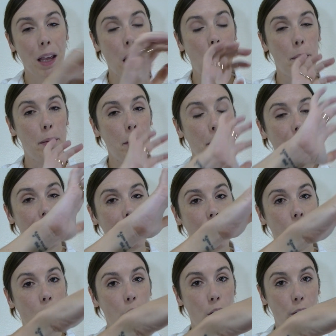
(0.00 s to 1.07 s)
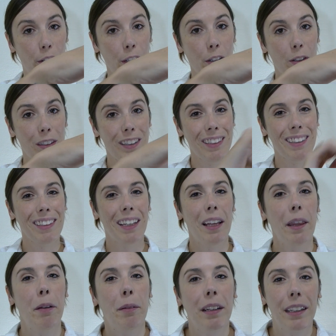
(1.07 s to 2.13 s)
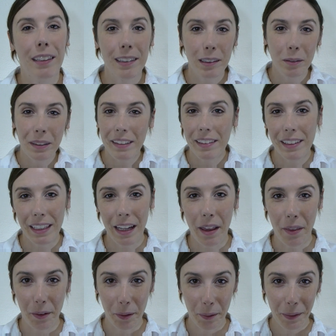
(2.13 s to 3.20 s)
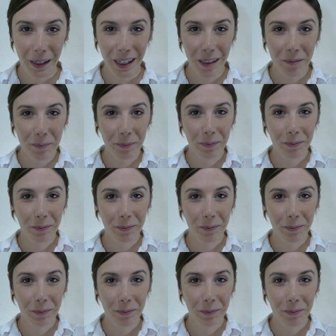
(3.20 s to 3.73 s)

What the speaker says: I'll put my hand over yours, and then we're going to squeeze together, okay?